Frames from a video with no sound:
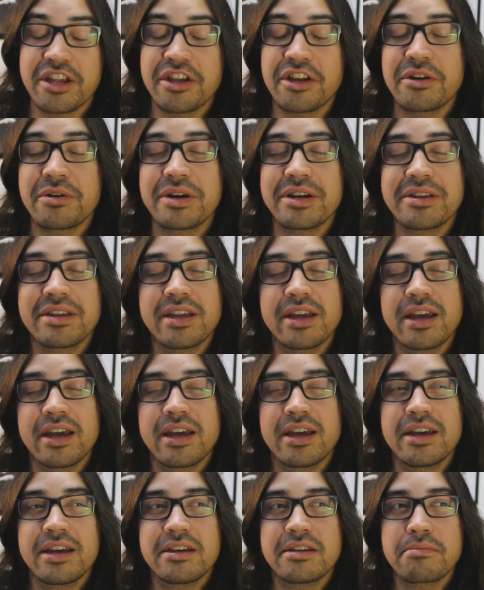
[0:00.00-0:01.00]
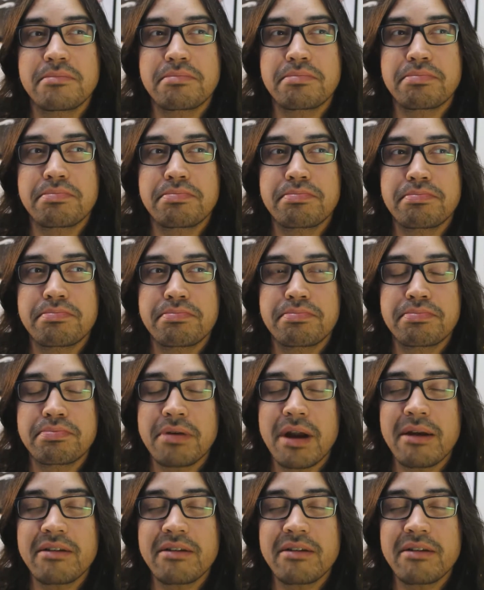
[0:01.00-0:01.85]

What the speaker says: And you know what?